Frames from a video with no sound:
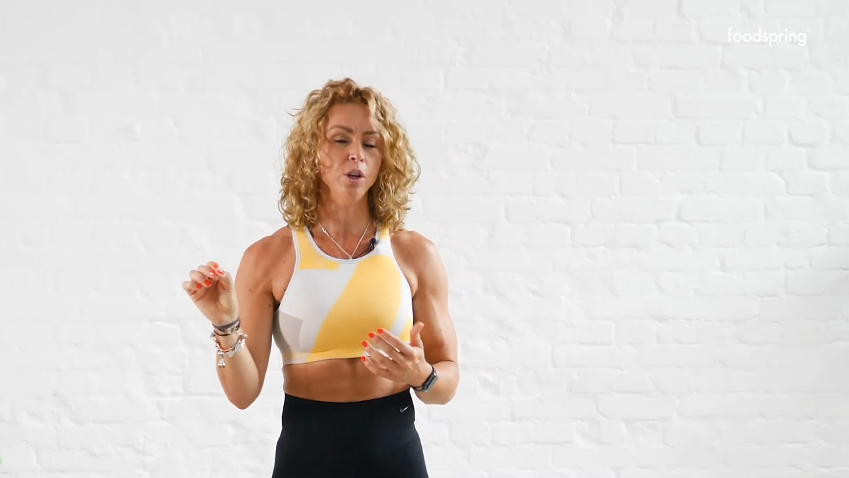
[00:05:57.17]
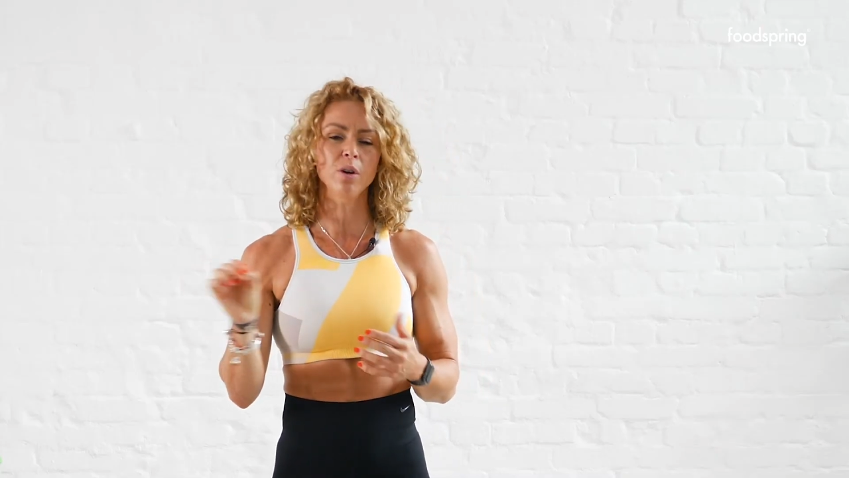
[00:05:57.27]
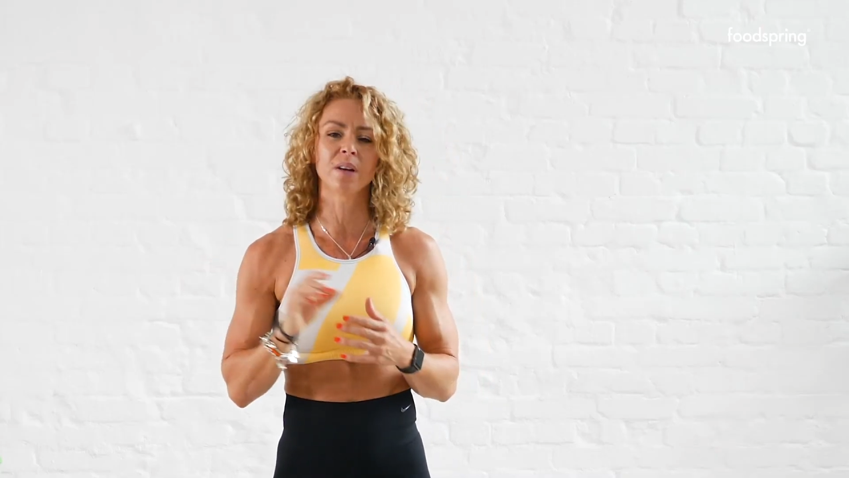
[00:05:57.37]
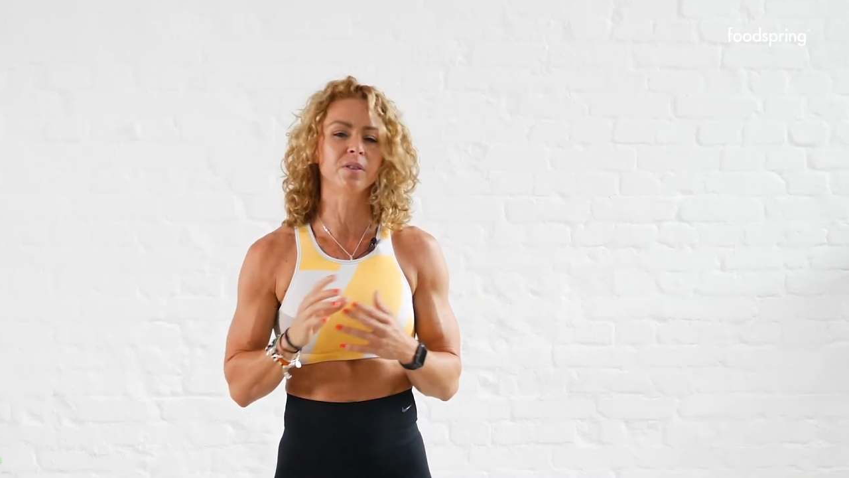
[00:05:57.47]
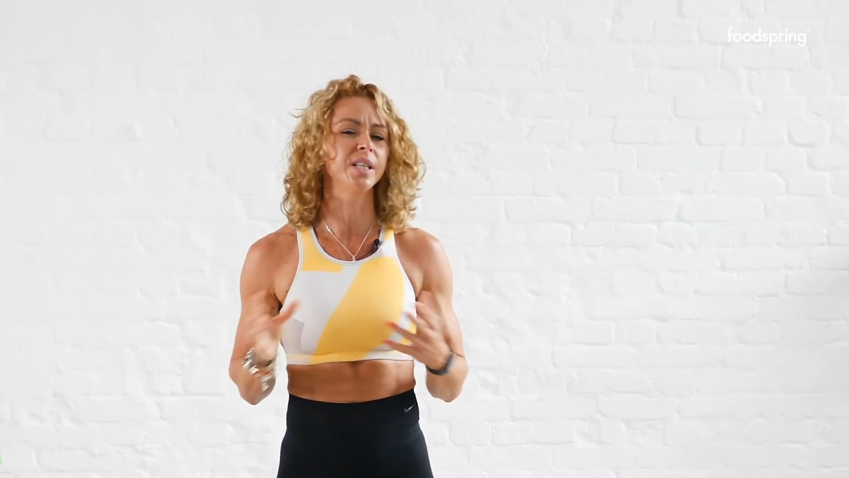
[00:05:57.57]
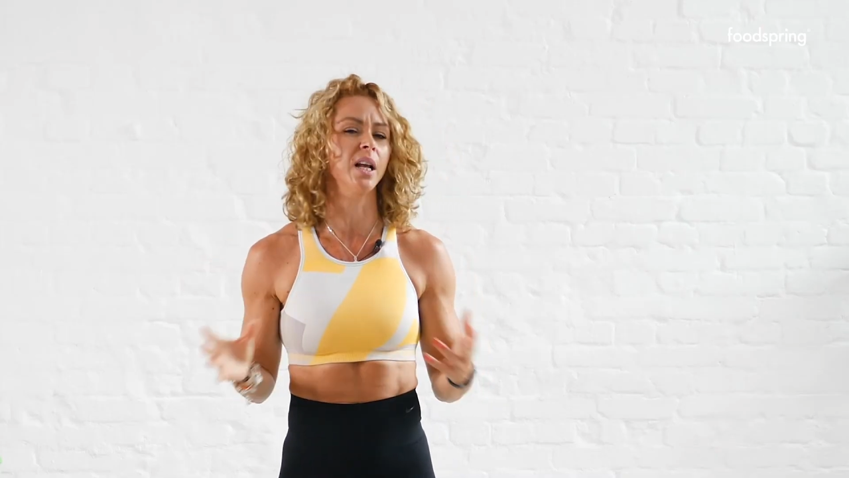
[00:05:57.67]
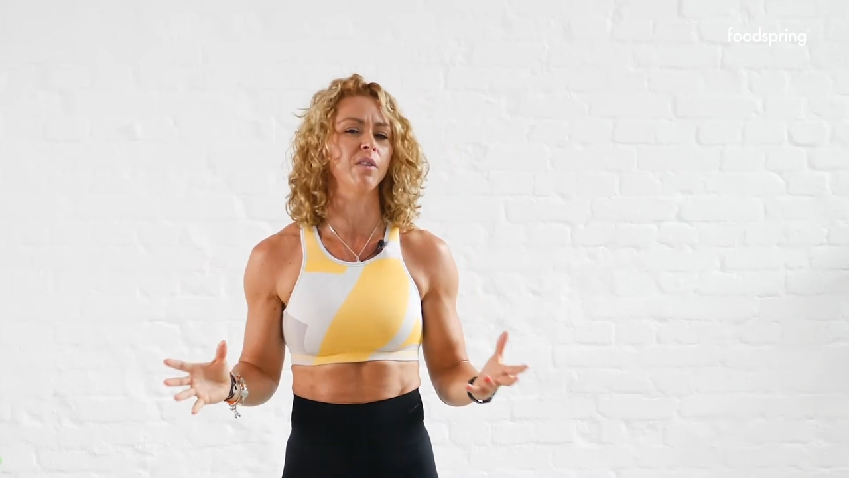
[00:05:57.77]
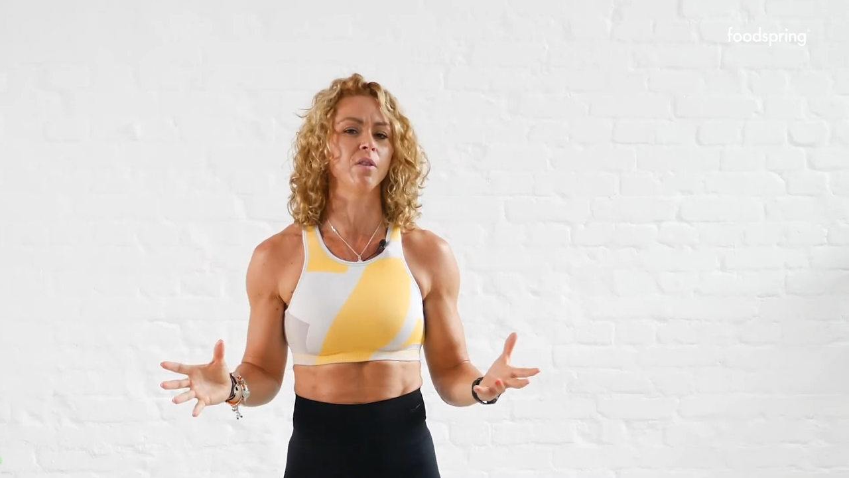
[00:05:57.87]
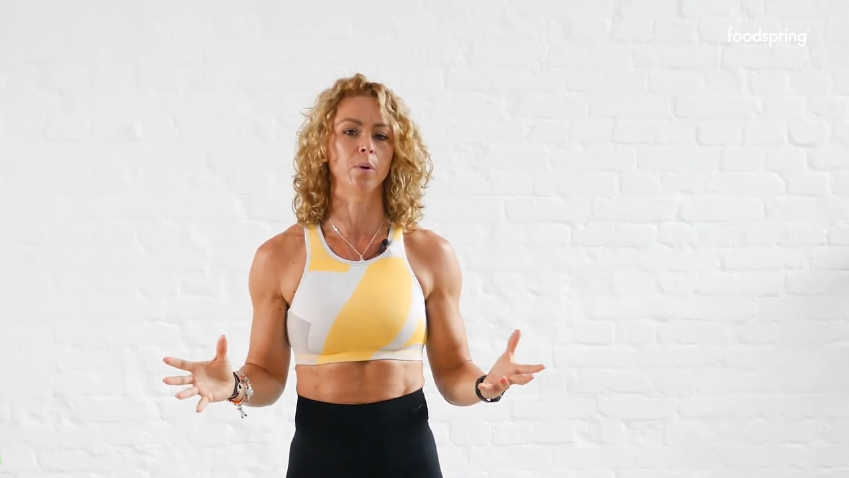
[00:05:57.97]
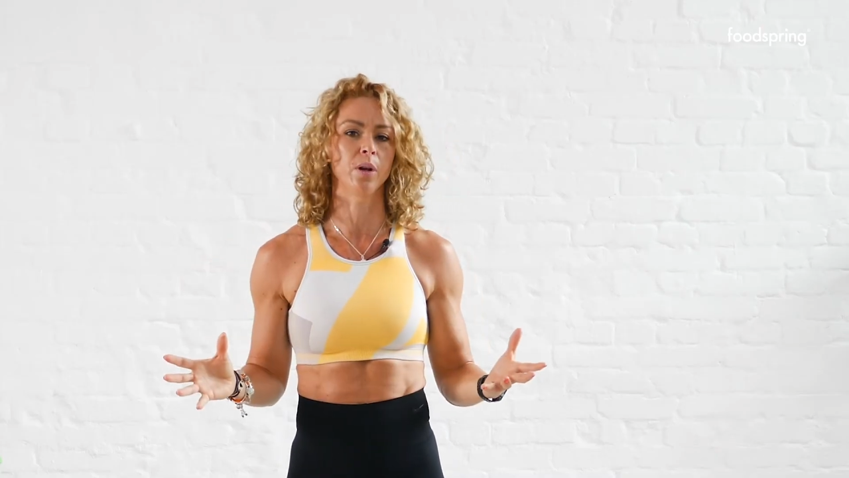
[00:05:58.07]
you don't have to tell
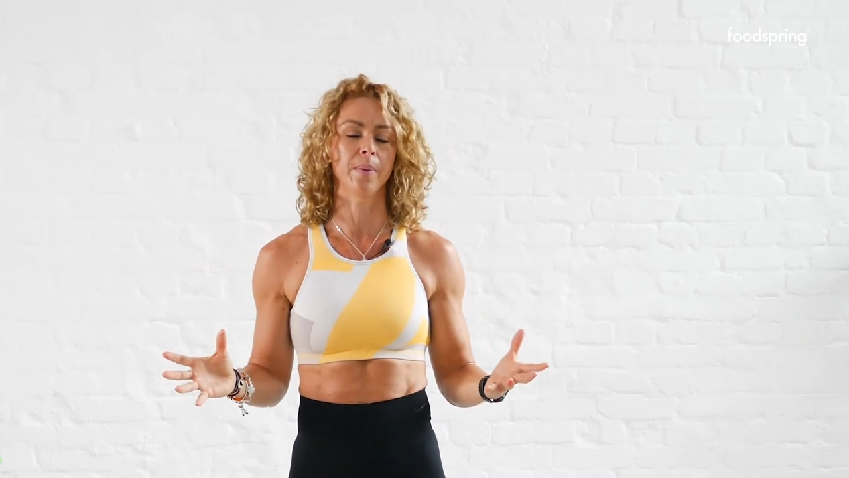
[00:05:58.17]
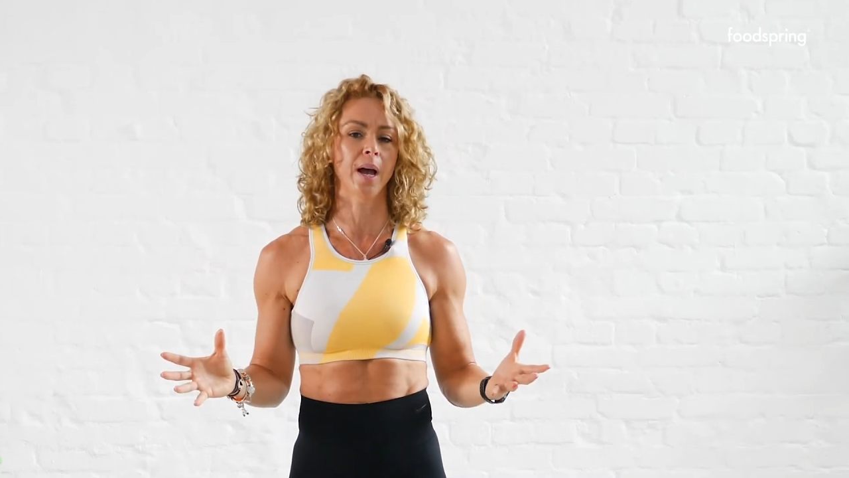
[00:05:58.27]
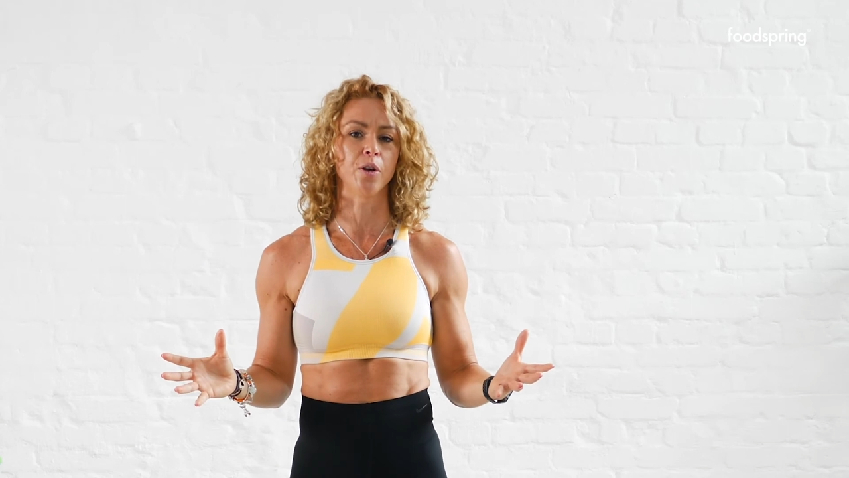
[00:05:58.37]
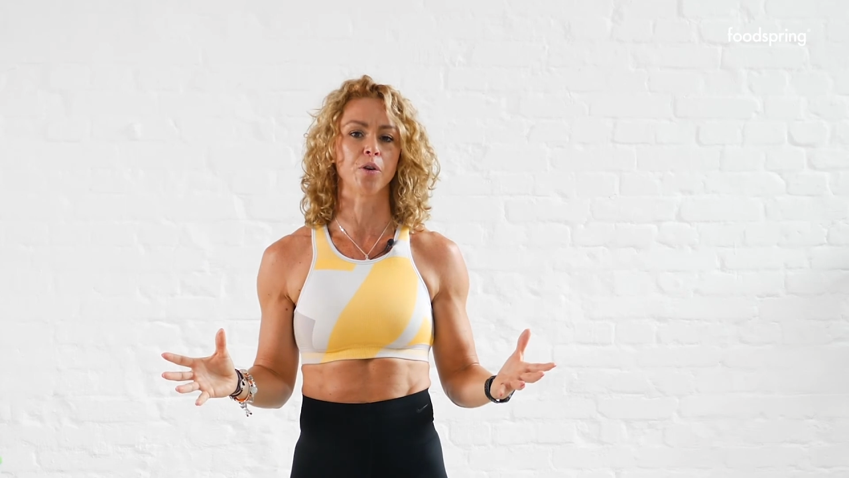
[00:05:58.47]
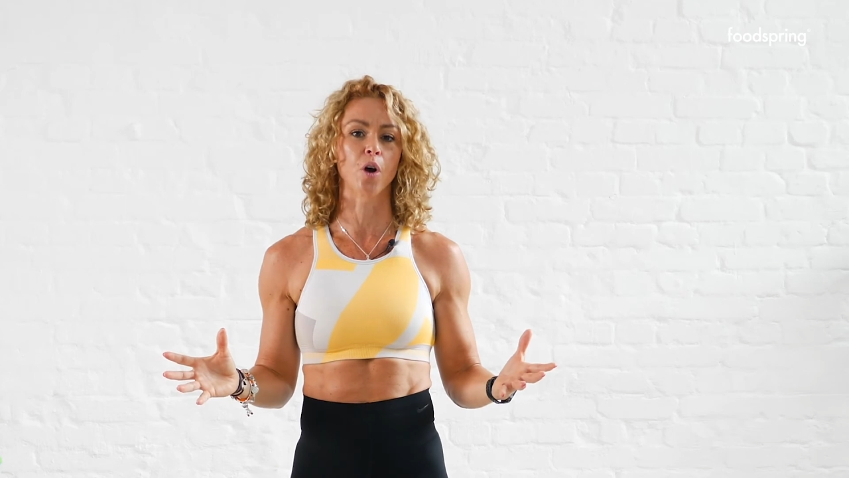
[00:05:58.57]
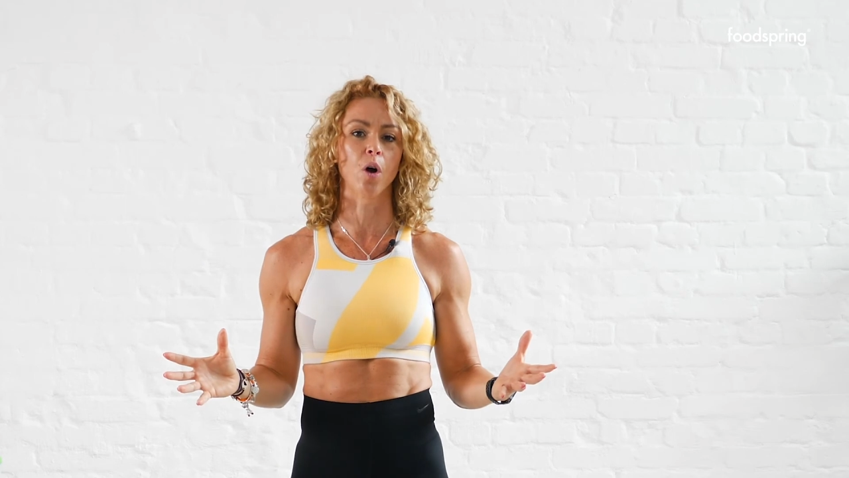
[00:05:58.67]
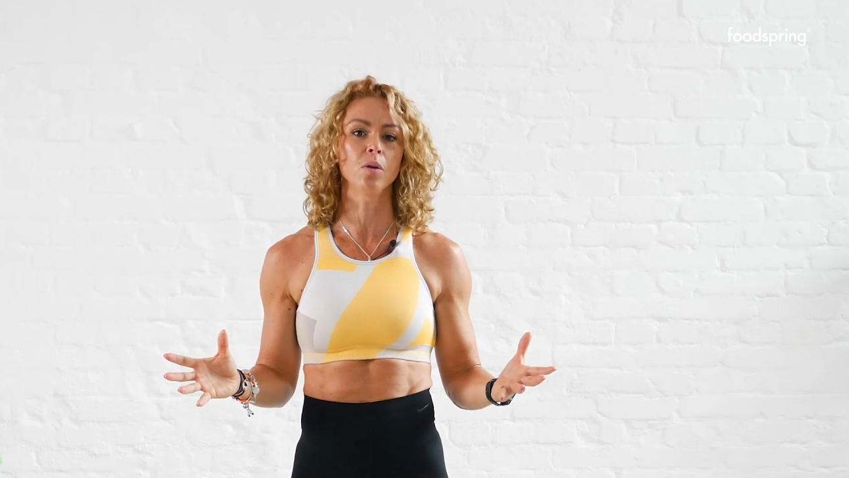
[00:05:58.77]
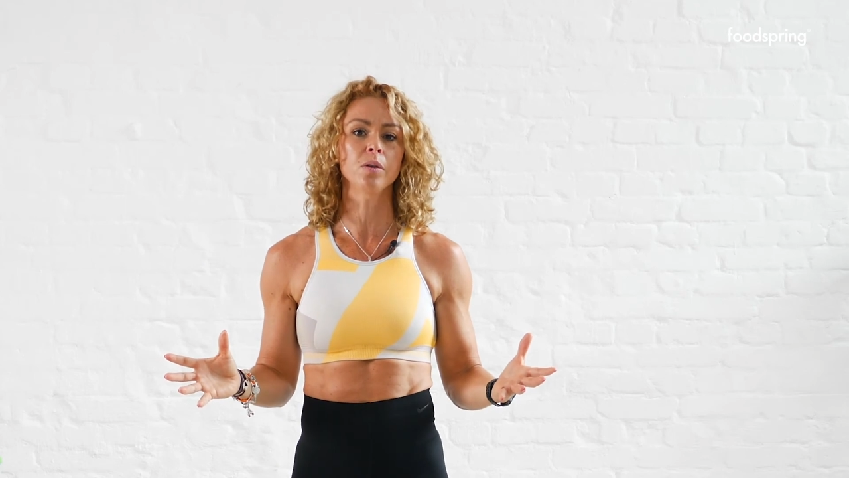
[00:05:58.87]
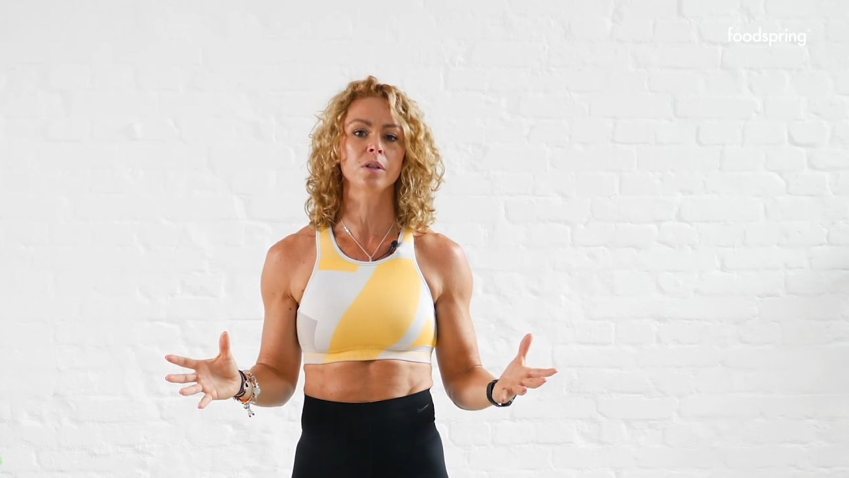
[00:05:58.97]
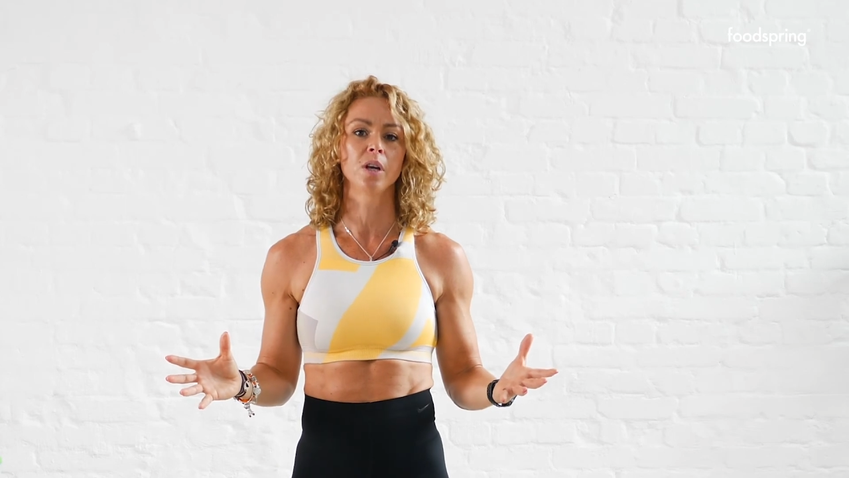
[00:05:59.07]
everybody about your
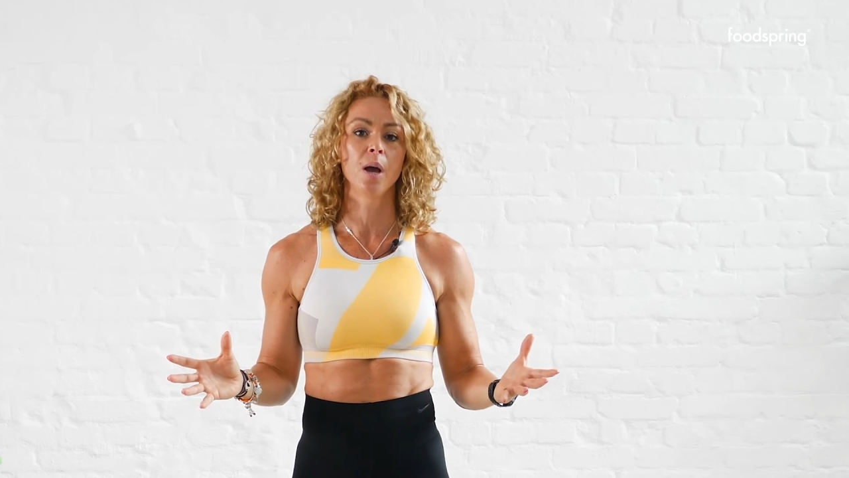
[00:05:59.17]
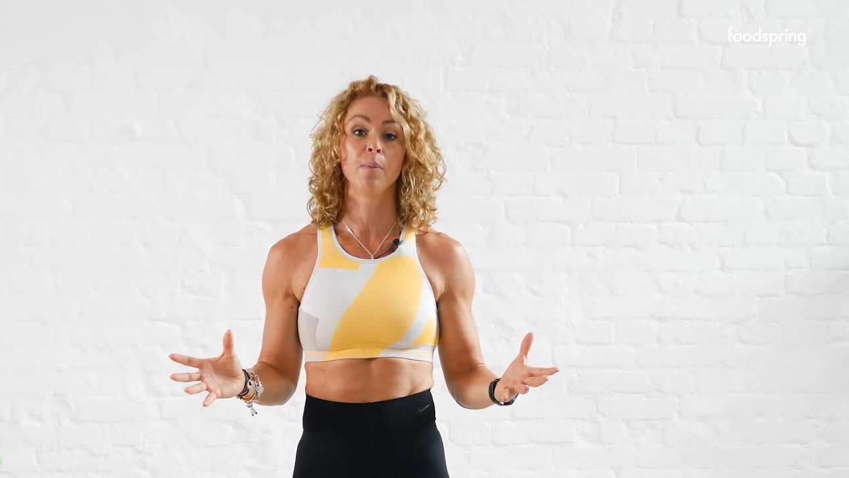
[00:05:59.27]
goals,